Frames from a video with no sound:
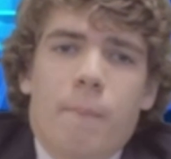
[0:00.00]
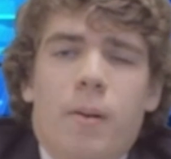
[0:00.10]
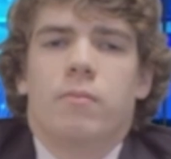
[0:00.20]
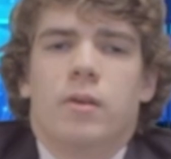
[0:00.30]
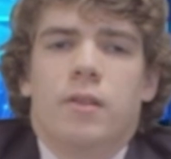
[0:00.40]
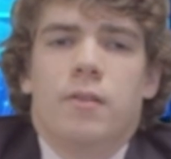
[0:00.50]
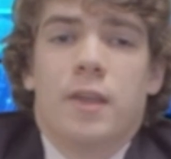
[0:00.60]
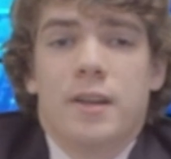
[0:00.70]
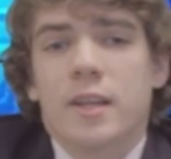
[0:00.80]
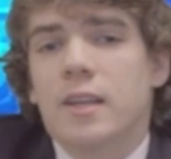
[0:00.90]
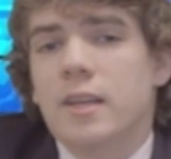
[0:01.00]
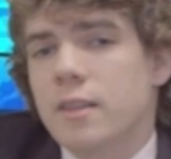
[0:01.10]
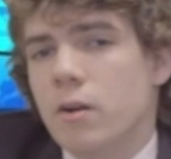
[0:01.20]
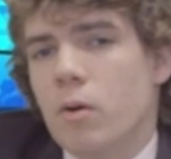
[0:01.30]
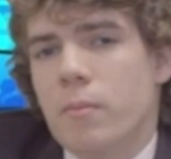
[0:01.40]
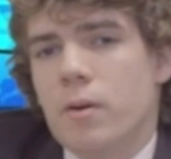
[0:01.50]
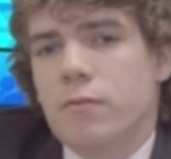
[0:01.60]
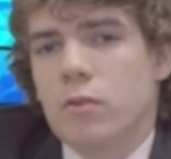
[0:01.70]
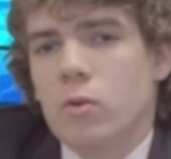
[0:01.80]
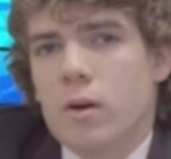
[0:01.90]
But they did get their moment
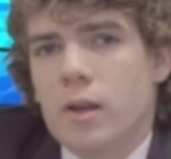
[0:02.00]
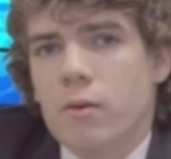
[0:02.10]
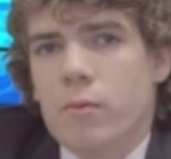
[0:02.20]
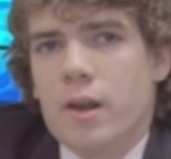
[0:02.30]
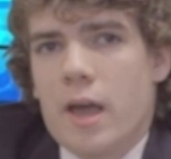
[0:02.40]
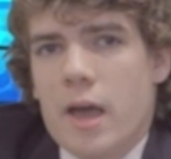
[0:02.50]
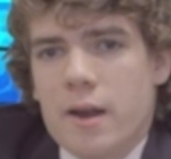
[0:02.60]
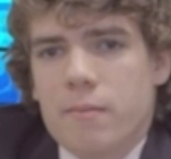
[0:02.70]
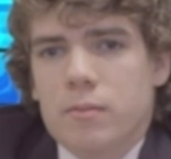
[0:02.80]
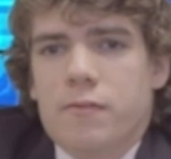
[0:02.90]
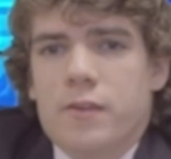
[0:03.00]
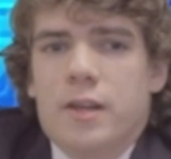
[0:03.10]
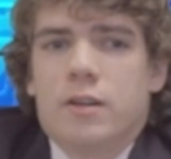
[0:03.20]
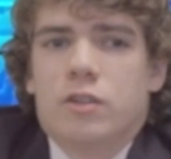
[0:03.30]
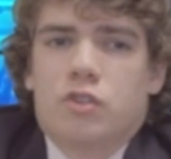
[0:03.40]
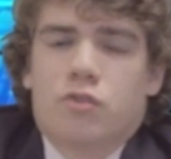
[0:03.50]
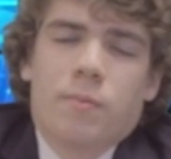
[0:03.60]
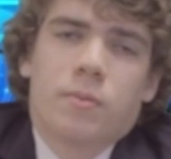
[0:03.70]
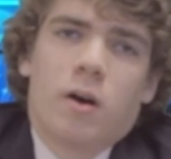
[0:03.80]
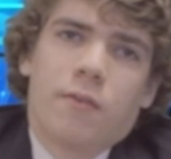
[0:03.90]
of glory when Adam Levine
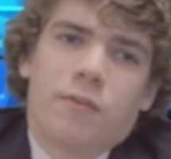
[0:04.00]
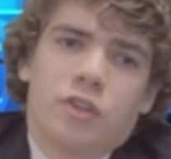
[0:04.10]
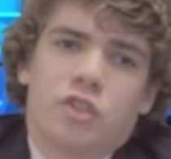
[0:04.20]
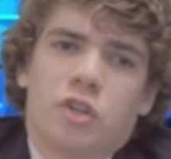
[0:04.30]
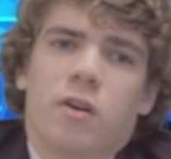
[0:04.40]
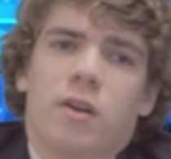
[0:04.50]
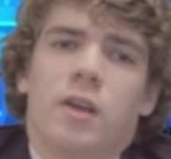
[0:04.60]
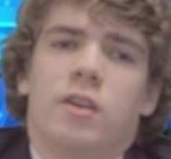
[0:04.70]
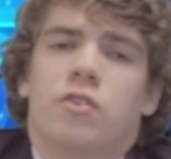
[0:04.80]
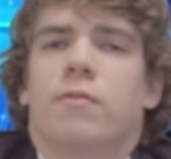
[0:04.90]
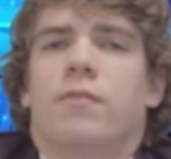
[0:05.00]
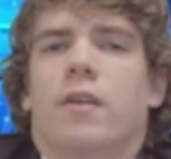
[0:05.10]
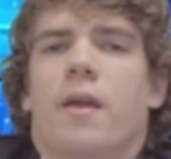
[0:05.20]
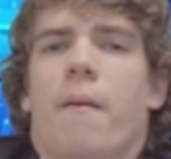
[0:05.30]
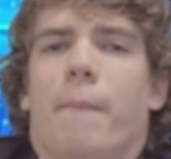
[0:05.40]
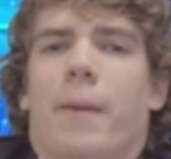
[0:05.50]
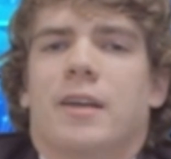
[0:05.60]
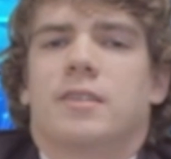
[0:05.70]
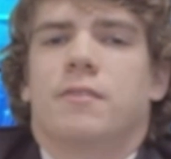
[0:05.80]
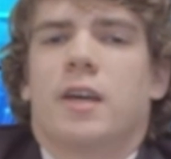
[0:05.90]
stripped off his shirt to reveal a
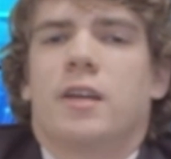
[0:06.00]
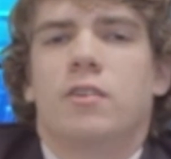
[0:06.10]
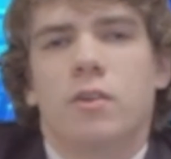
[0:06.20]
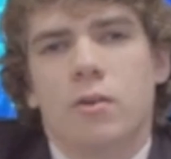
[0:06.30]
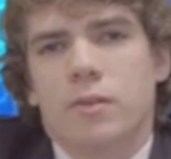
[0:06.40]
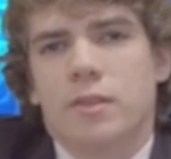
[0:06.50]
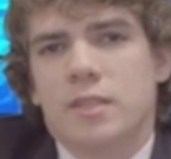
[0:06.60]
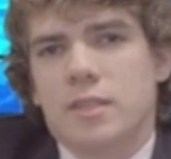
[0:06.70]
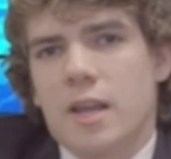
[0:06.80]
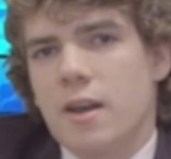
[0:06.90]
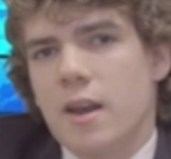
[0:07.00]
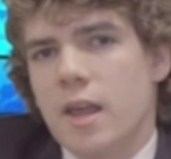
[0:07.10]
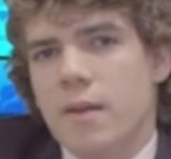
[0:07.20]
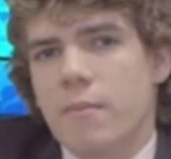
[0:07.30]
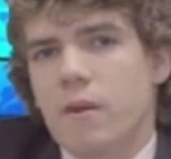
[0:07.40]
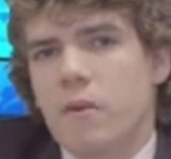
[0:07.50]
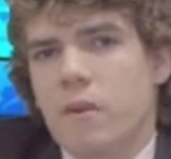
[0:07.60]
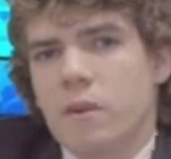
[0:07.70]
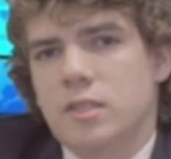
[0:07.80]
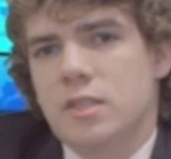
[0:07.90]
massive tattoo with the state name
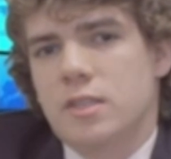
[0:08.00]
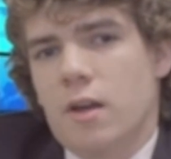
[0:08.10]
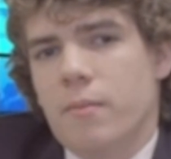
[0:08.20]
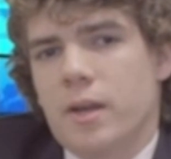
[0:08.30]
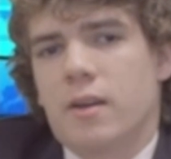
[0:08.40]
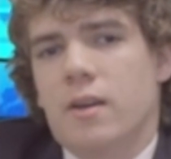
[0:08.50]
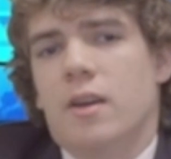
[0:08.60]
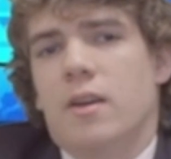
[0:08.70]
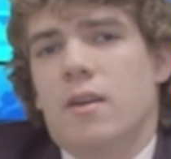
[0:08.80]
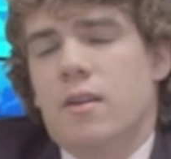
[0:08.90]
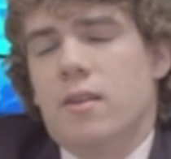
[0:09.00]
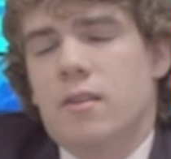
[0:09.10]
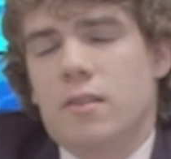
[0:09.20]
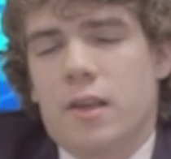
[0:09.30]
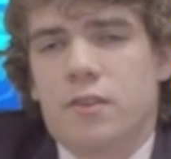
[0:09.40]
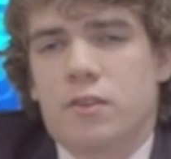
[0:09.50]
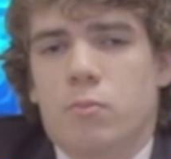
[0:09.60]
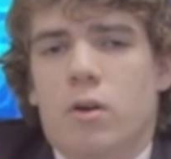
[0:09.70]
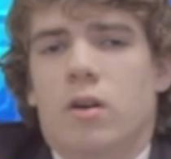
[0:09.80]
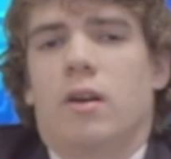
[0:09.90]
across his stomach, and left us
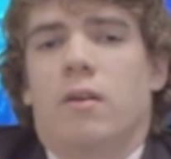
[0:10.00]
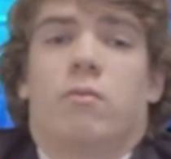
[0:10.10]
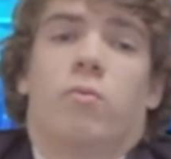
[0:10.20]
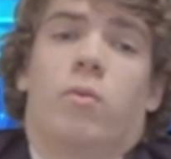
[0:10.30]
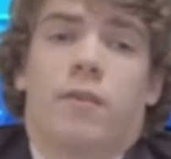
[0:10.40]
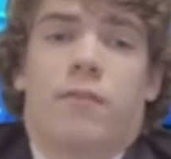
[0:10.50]
wondering, what